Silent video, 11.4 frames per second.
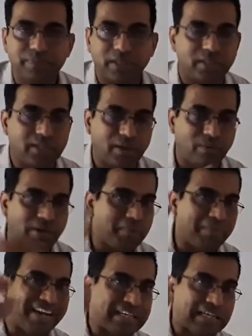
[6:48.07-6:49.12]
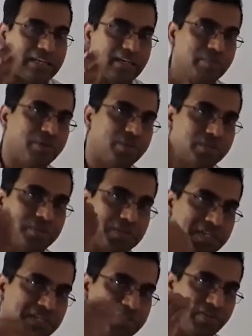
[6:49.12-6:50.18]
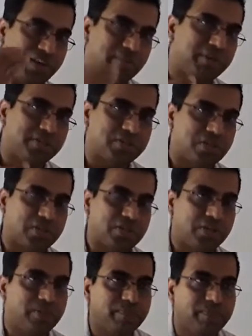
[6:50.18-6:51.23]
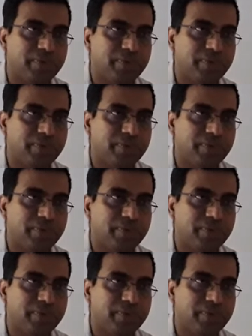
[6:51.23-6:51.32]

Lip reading: and they are well marketed because of the ease of administration,